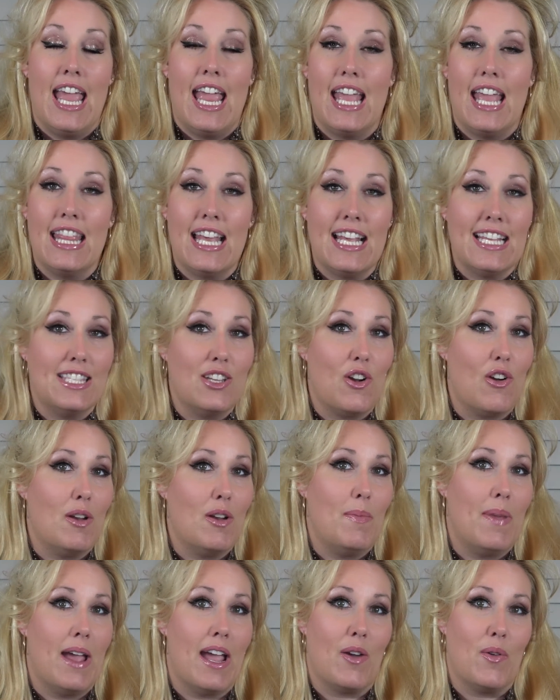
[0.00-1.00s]
And that
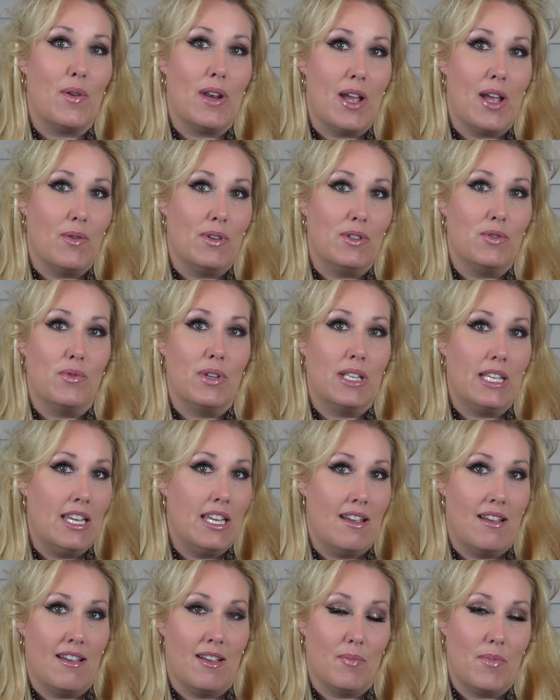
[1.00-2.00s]
started back when I was really
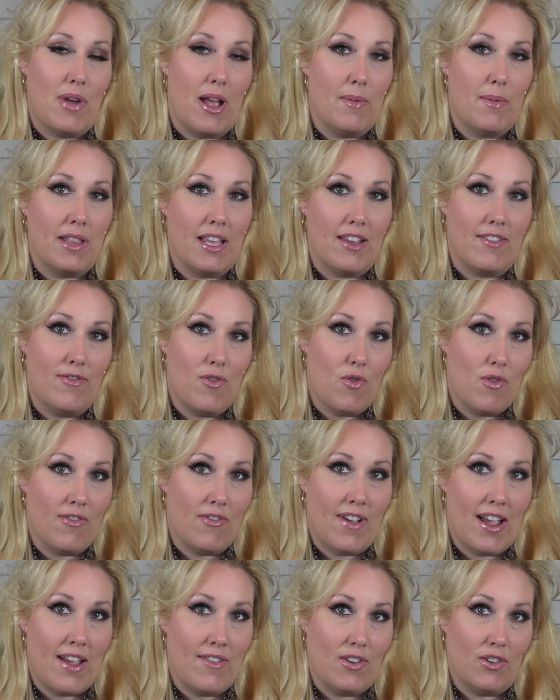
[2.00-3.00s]
young, probably like 4 or
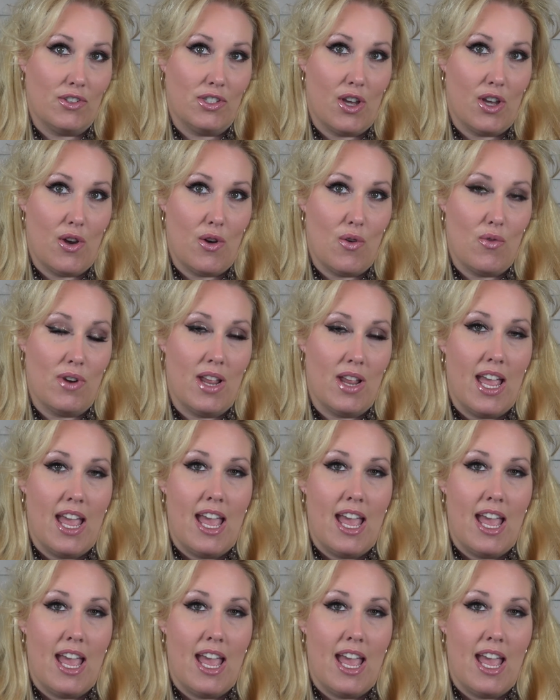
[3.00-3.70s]
5 years old.